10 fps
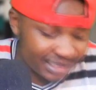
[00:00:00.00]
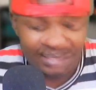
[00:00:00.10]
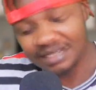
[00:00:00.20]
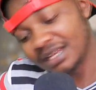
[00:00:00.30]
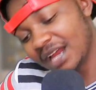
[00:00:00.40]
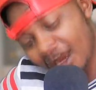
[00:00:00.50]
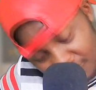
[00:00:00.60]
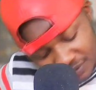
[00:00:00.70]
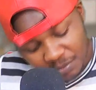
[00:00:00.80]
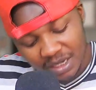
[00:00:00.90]
Seed said
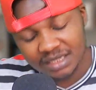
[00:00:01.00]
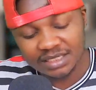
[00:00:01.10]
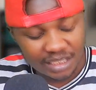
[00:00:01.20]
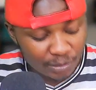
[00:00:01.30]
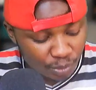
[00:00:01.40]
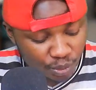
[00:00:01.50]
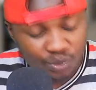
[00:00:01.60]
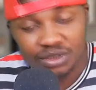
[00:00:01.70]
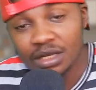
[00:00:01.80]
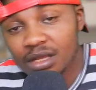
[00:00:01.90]
after Bahati came
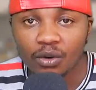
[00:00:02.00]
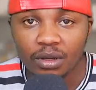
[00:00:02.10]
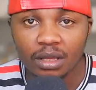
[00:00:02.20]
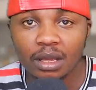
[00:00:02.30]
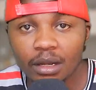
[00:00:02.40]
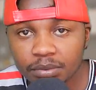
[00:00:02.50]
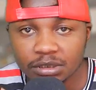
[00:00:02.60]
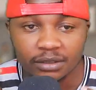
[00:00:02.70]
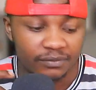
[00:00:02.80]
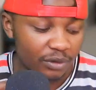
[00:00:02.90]
through saying how he
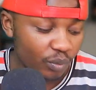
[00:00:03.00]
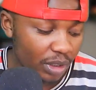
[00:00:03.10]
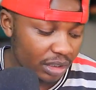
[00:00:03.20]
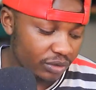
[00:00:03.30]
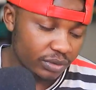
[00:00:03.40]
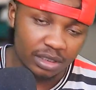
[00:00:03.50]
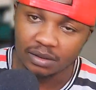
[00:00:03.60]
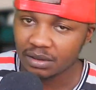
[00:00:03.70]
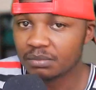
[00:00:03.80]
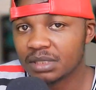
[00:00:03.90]
helped David Wanda
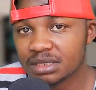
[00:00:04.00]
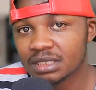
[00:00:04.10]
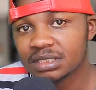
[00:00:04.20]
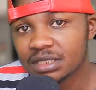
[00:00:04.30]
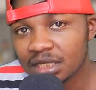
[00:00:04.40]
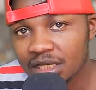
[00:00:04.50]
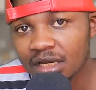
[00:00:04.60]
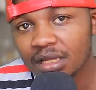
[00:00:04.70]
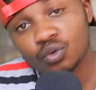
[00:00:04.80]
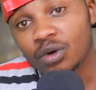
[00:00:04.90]
together with Mister
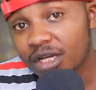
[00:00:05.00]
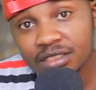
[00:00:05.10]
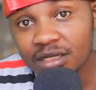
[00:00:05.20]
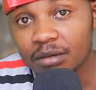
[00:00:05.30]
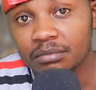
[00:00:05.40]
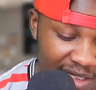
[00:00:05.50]
Seed to rise up,